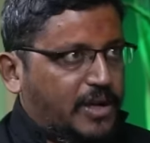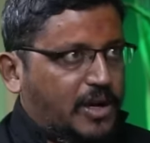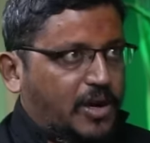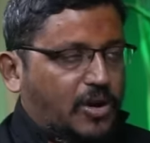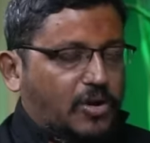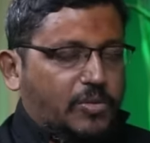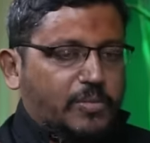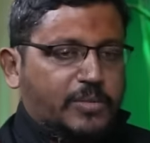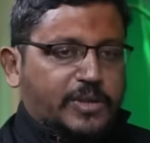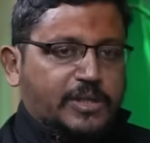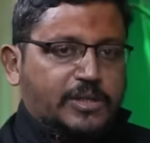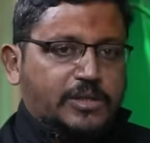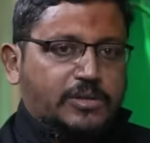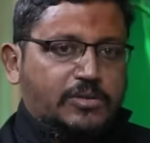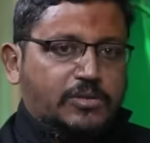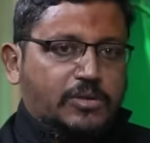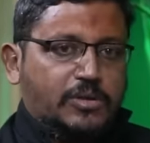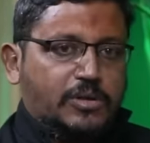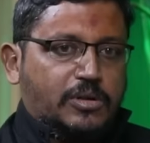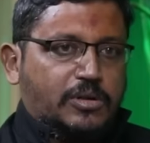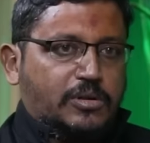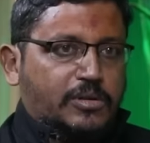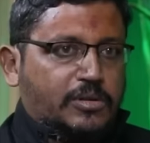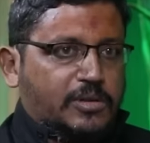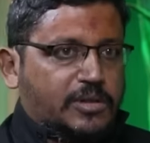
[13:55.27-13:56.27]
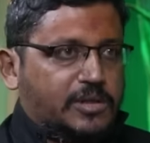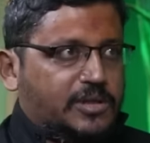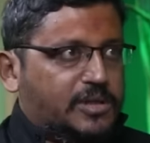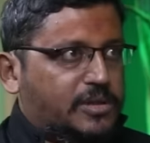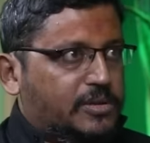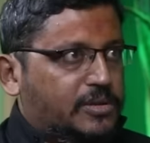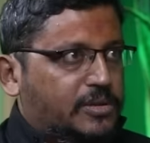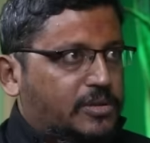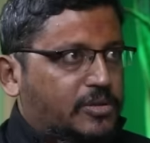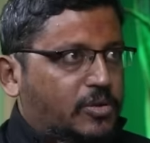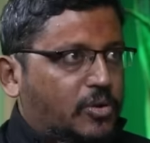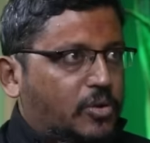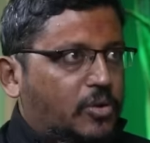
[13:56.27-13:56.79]
how much it's
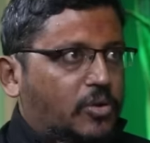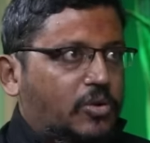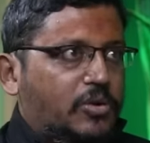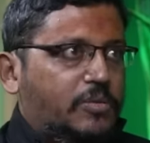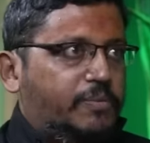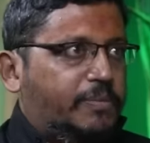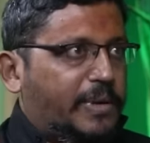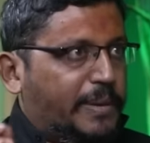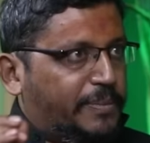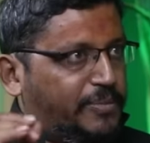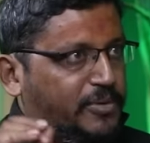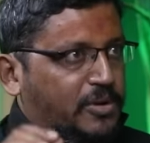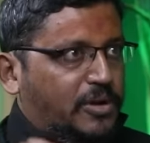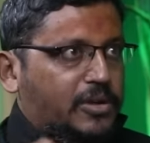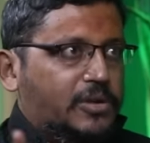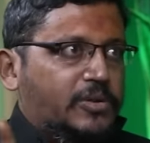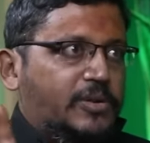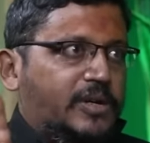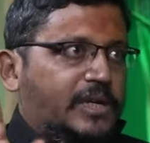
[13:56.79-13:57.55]
your own pep talk,